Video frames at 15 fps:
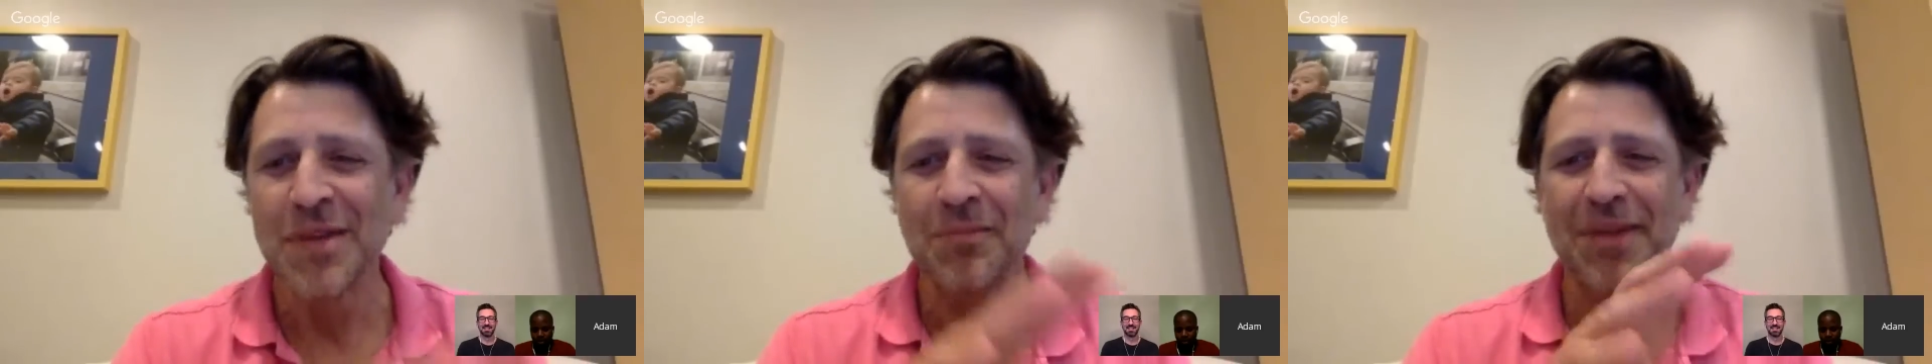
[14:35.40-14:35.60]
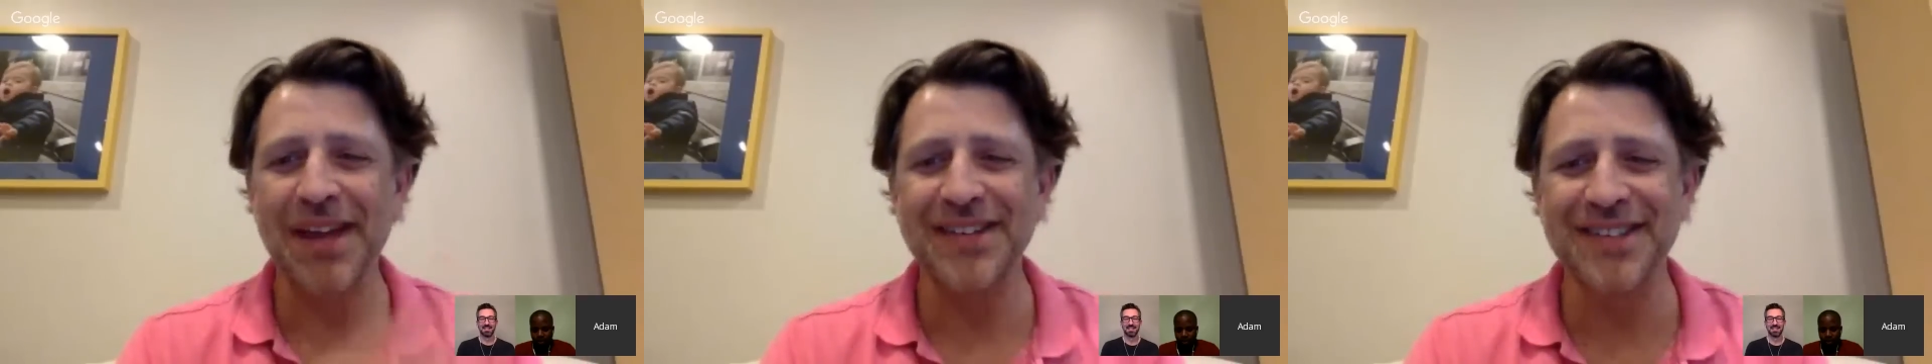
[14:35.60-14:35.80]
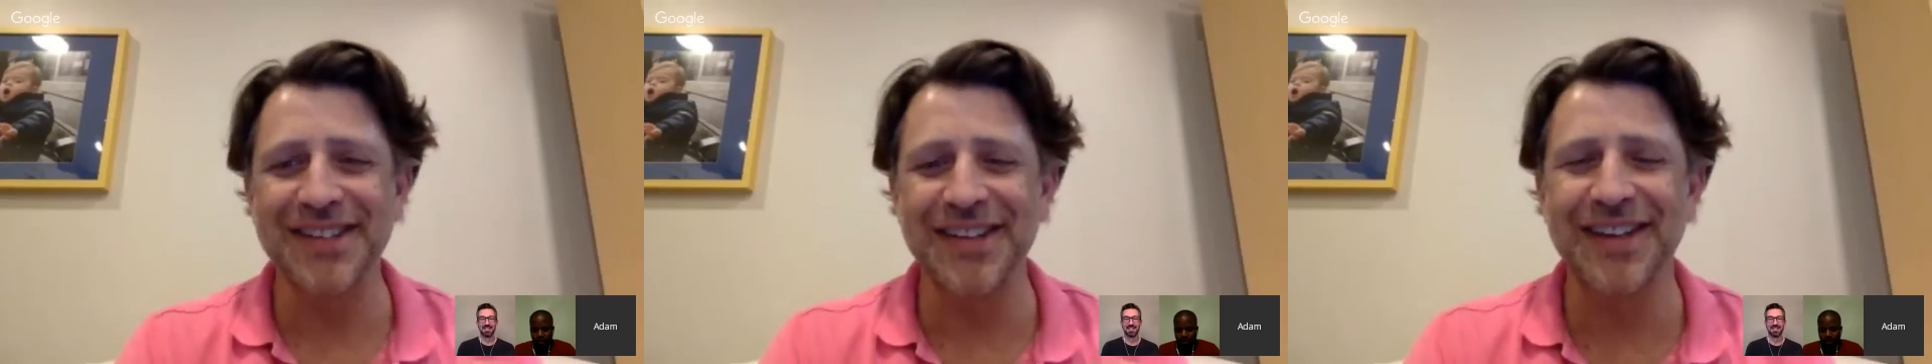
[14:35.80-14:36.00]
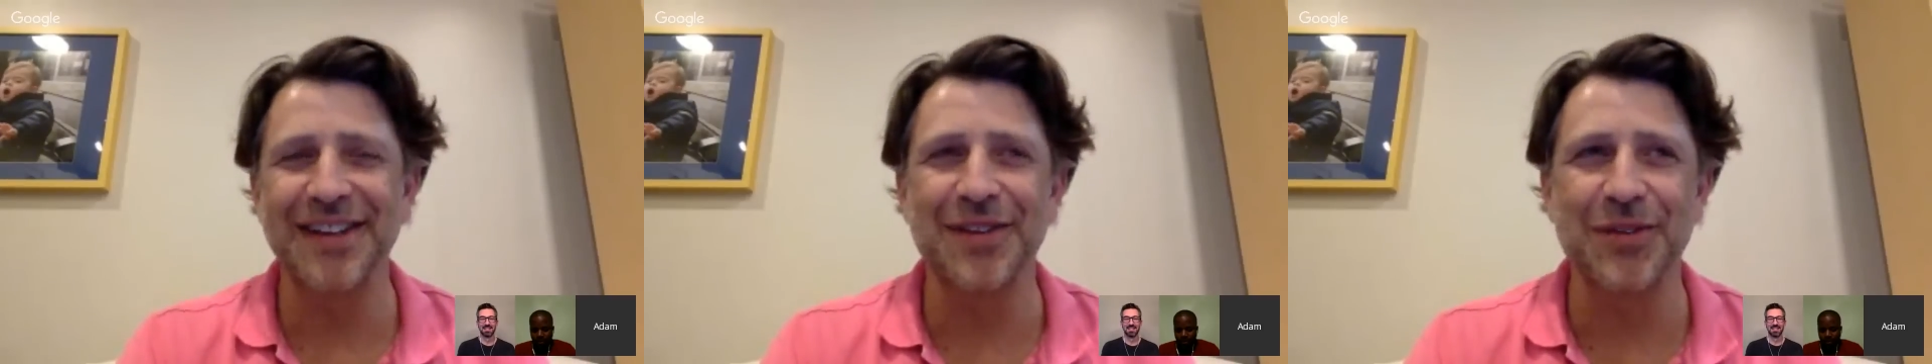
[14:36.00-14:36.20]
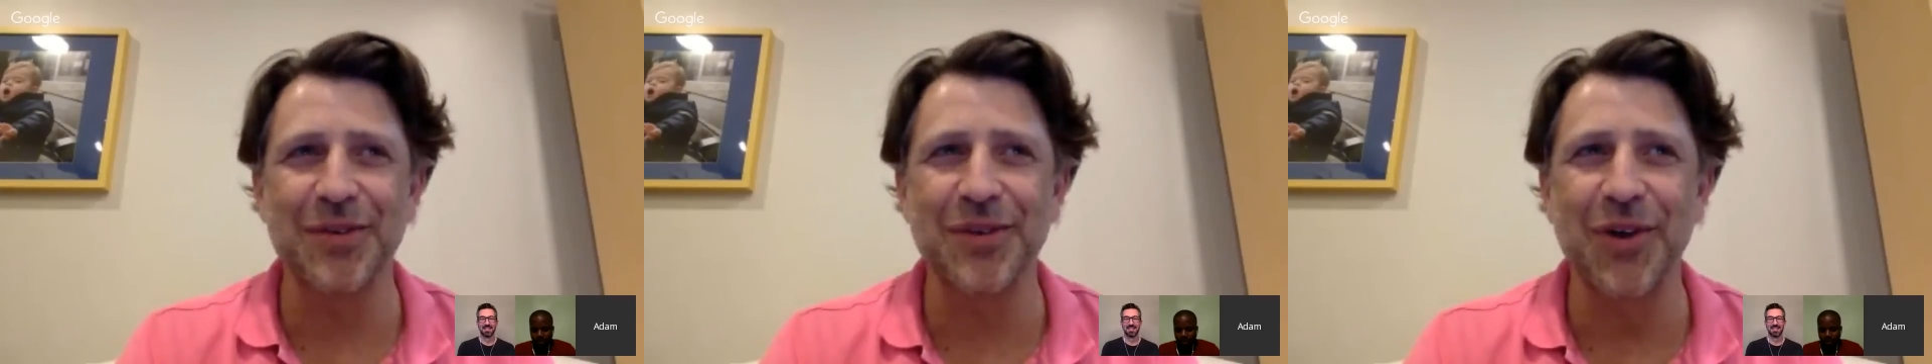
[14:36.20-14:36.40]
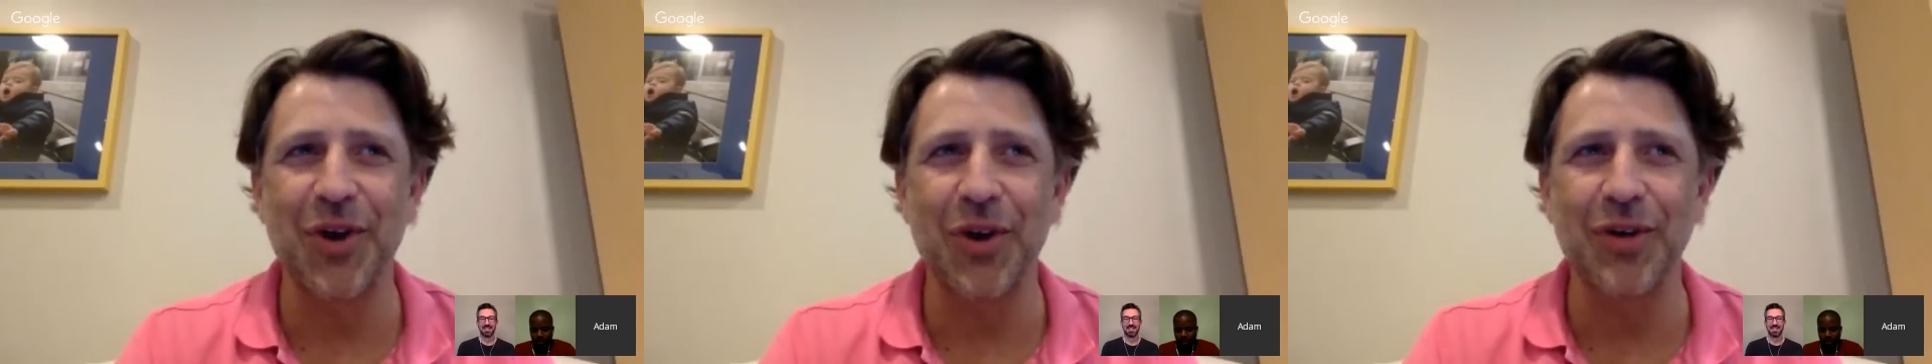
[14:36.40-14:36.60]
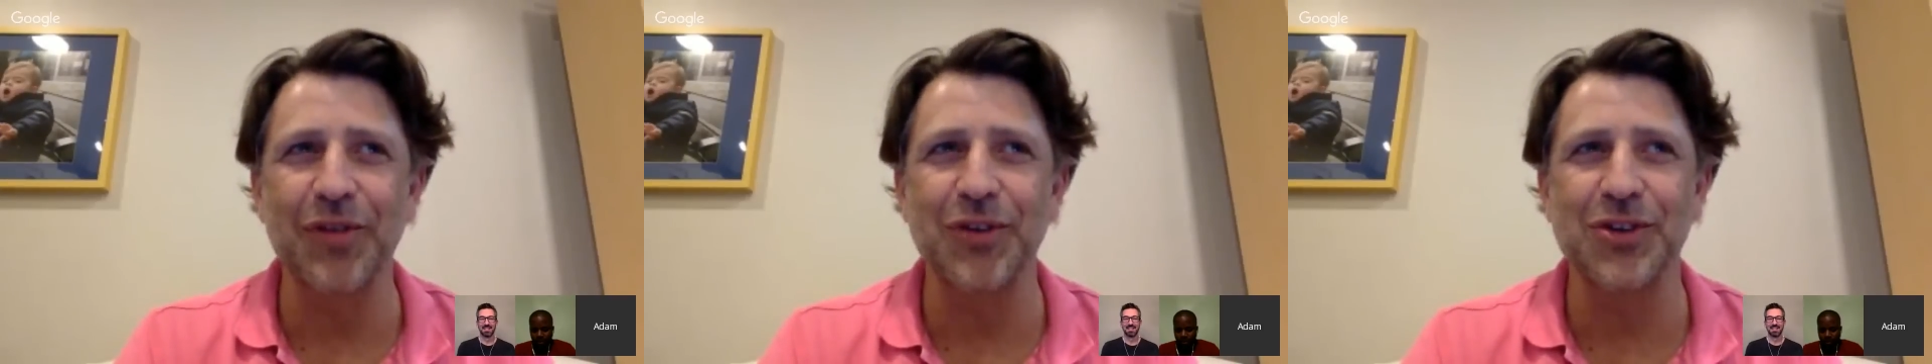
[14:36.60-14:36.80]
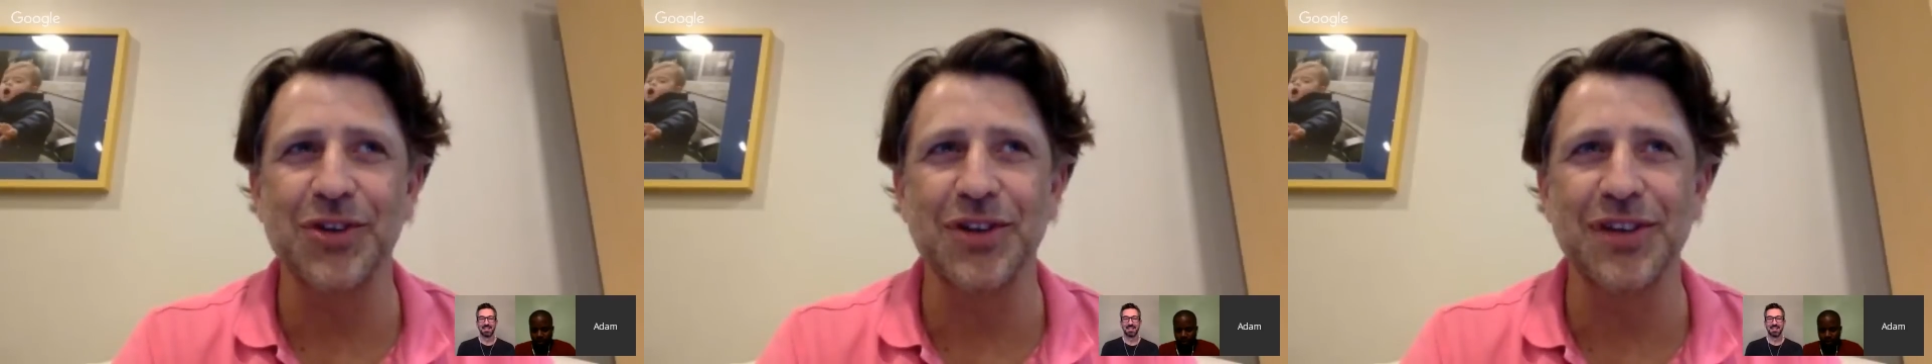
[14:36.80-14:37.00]
basically, the
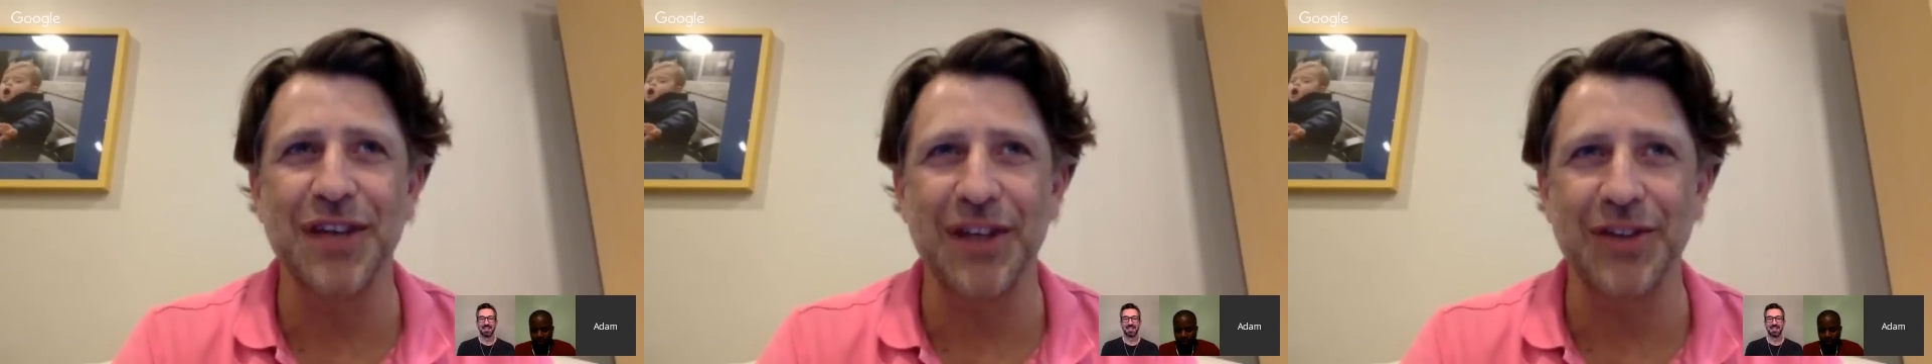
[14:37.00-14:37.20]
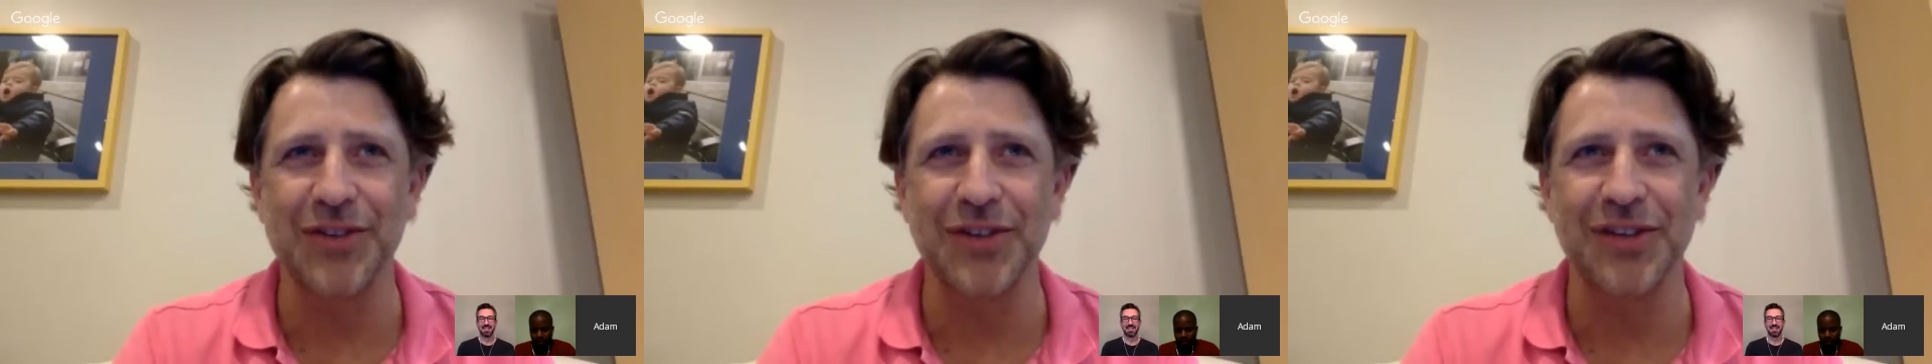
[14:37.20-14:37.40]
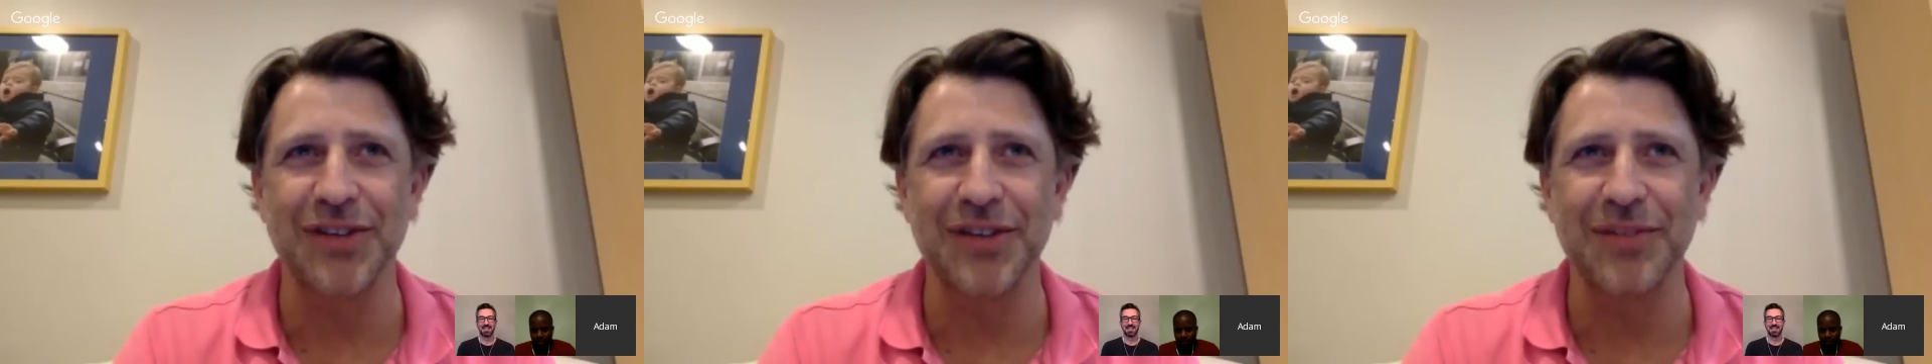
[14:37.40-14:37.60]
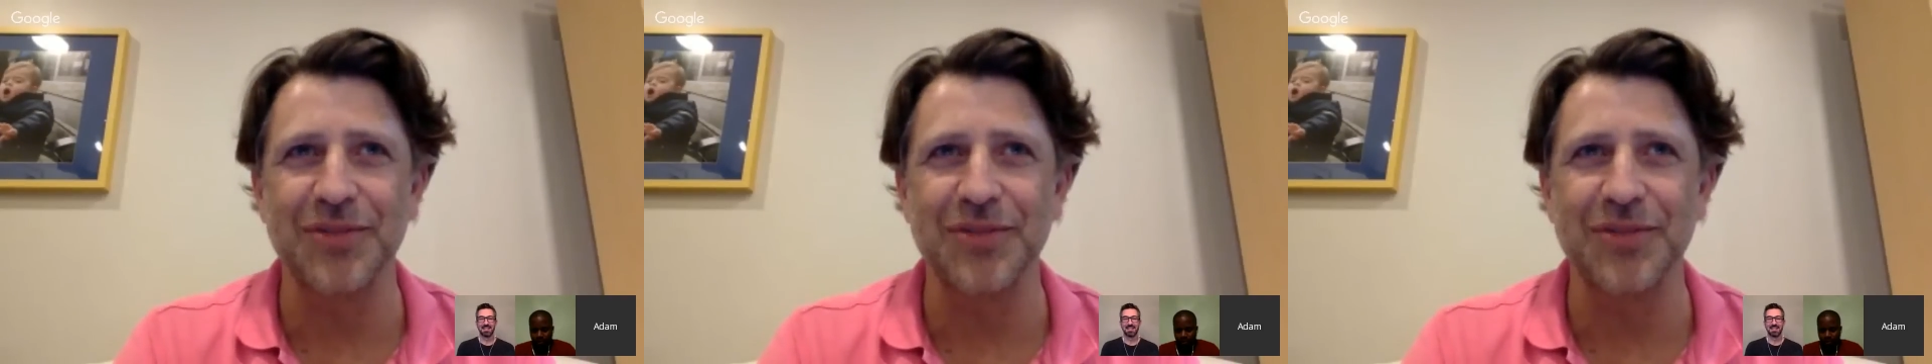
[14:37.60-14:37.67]
artificial intelligence and